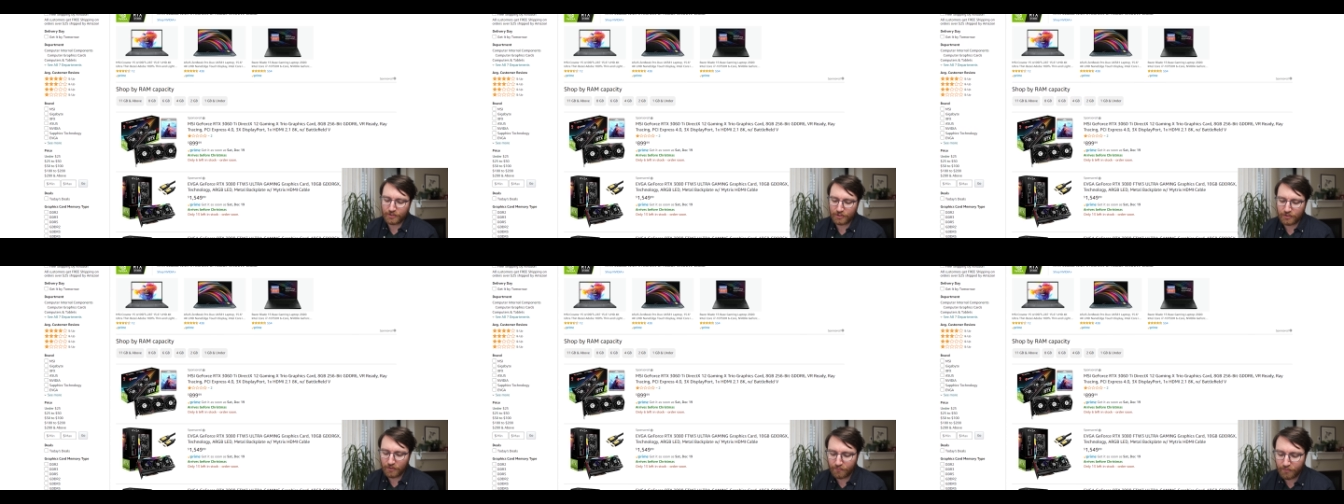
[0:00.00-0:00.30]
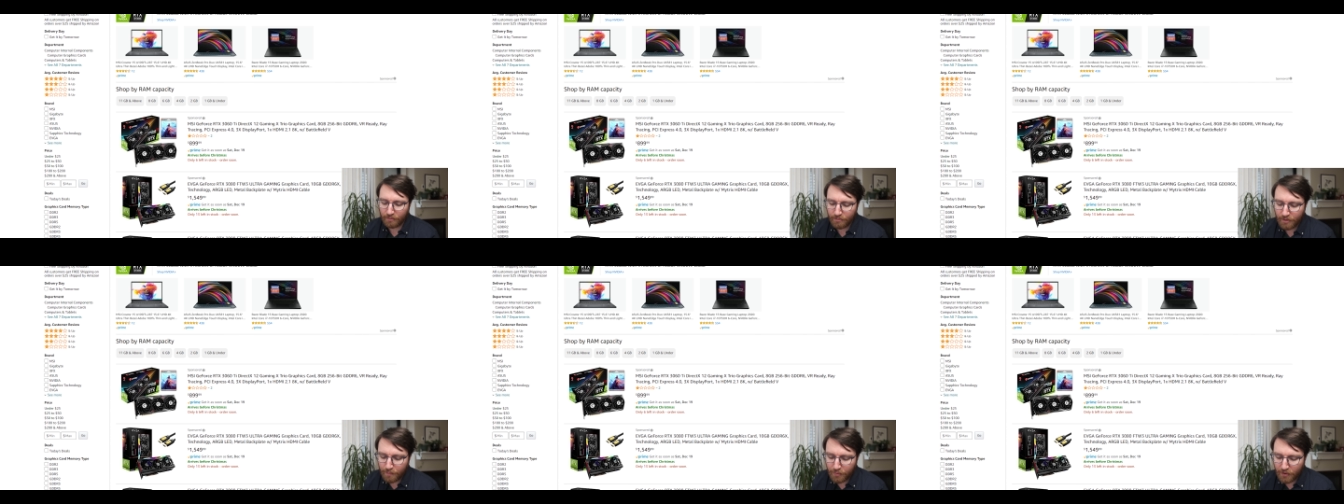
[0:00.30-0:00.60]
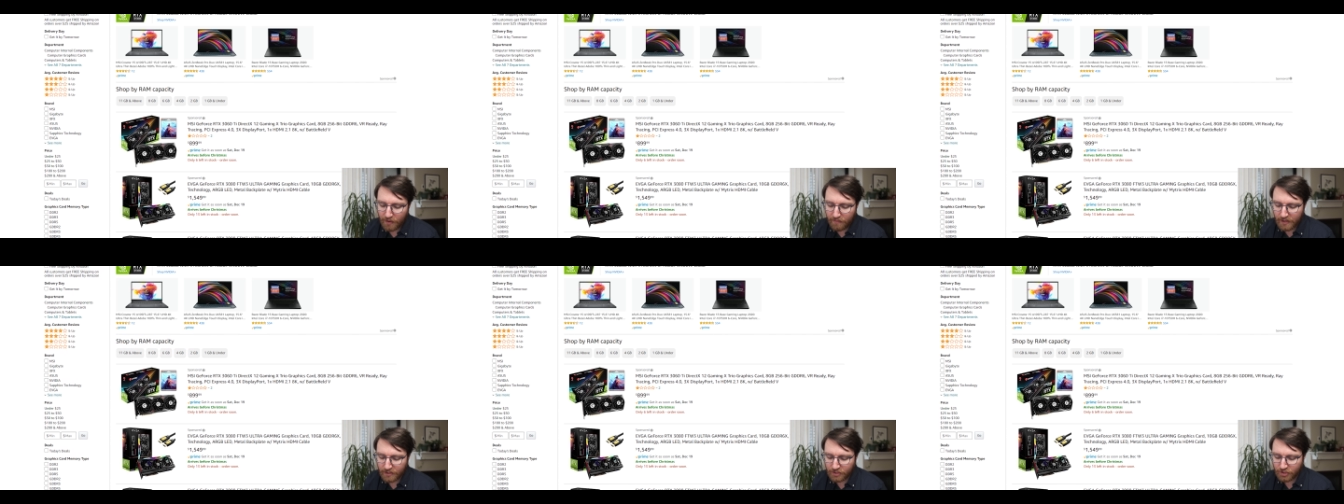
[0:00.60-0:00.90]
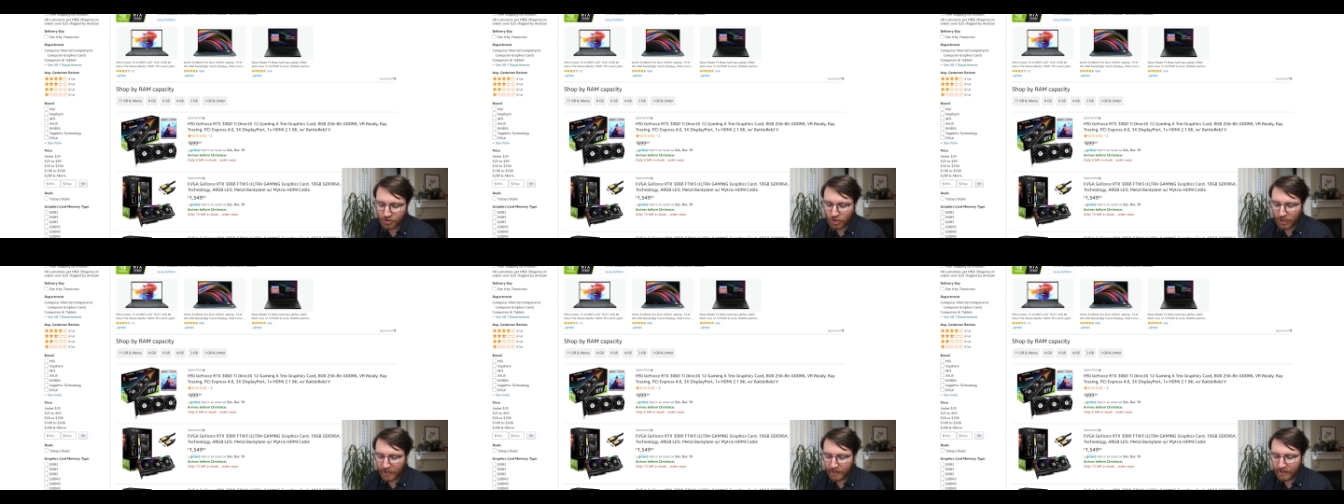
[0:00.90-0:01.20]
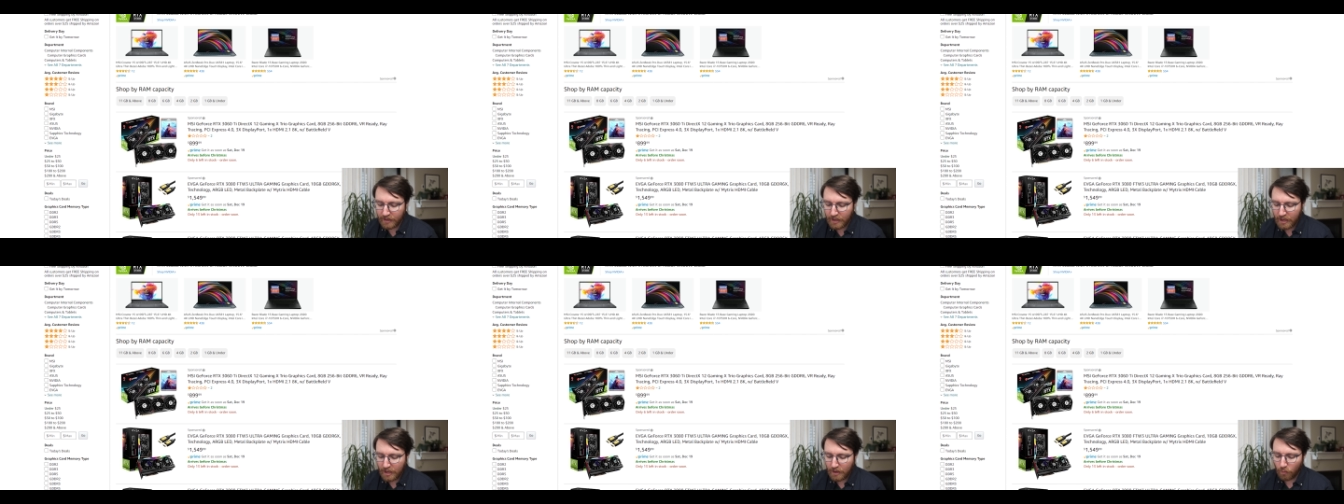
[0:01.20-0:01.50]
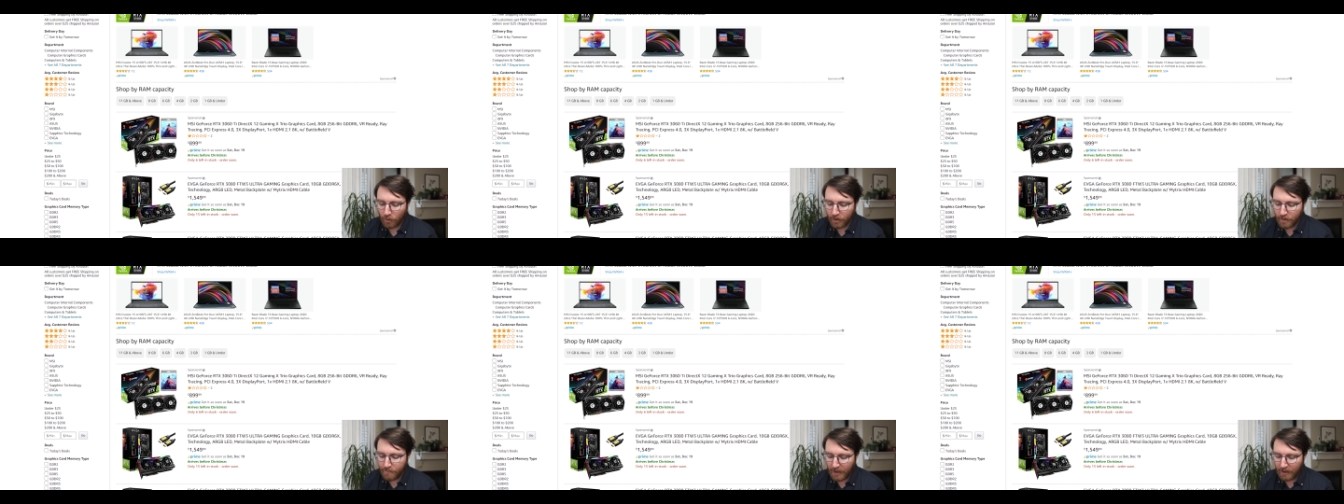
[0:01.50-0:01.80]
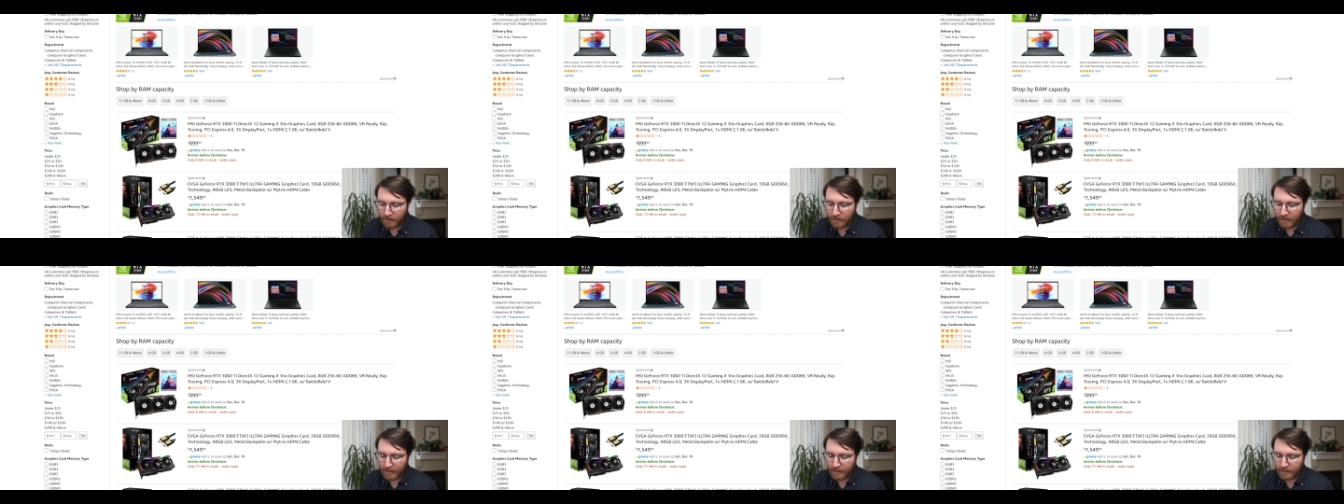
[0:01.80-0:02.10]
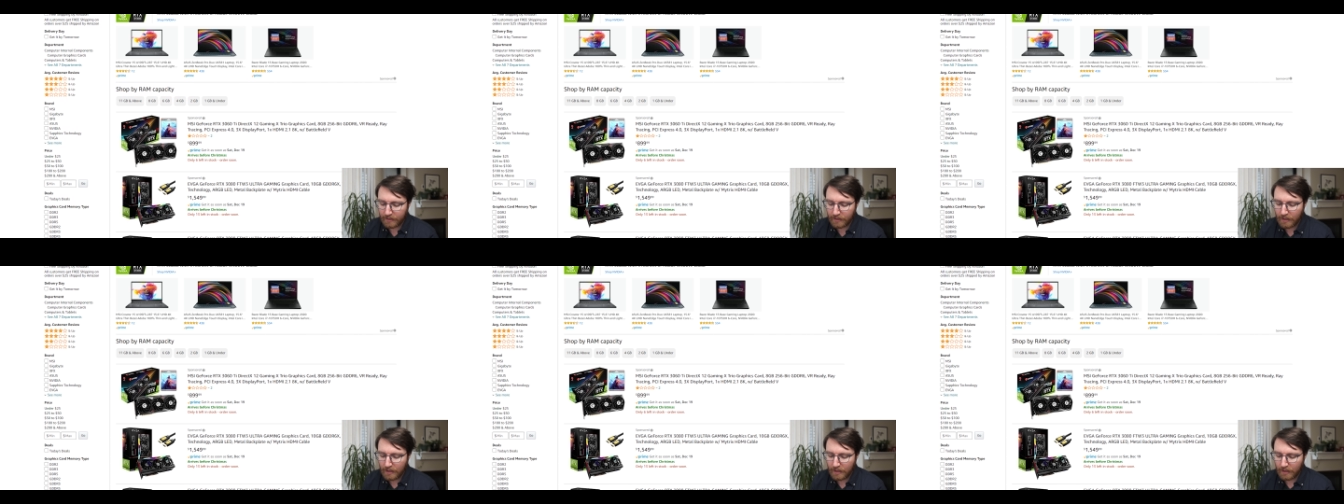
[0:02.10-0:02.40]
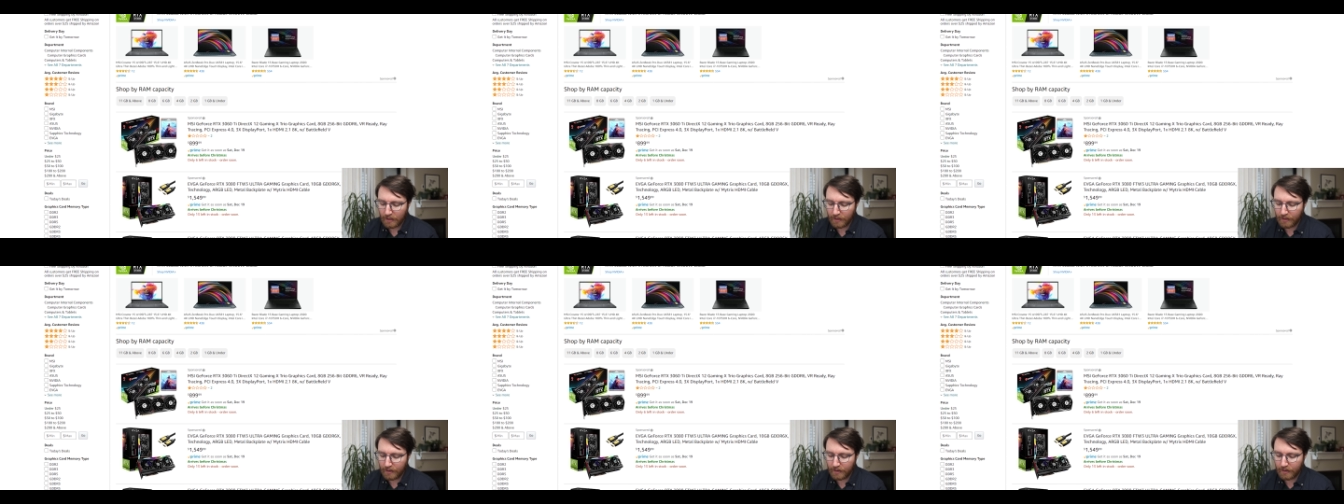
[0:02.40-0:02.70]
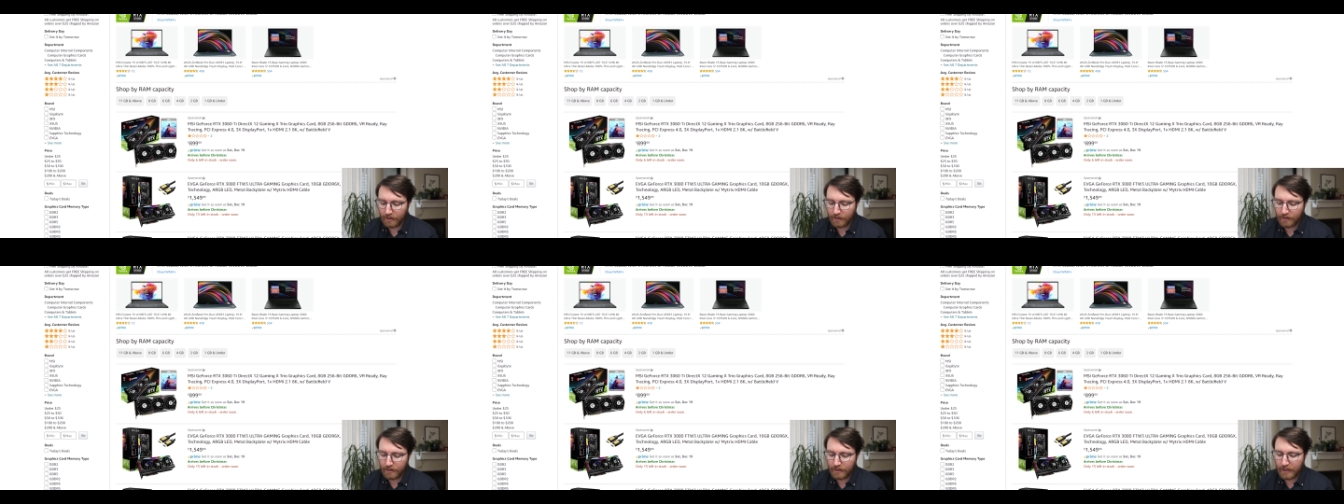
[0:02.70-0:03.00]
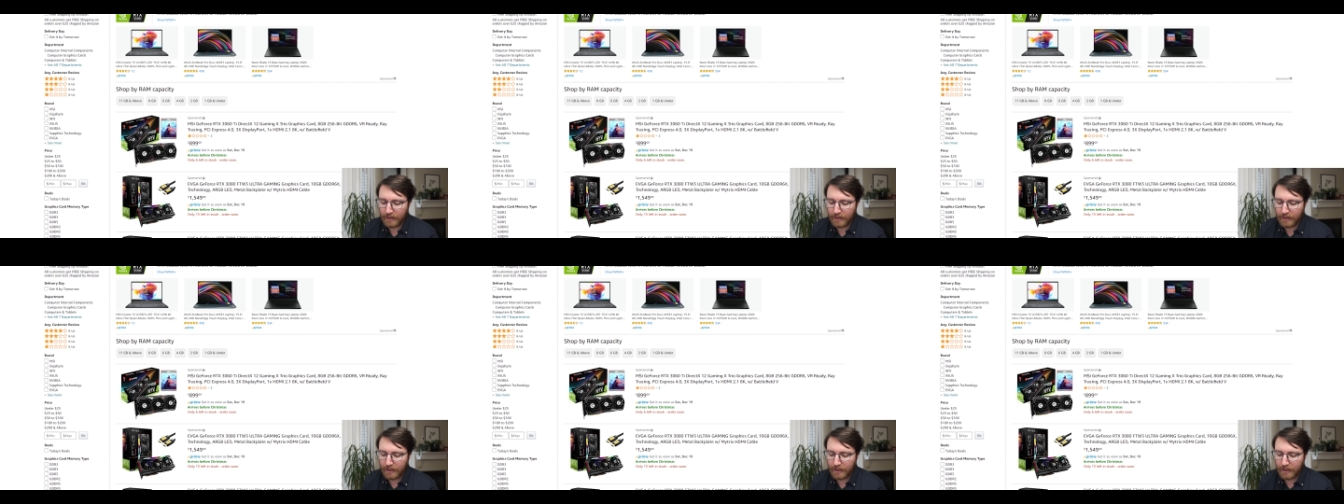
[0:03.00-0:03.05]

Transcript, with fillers: So from the previous gen, what about like an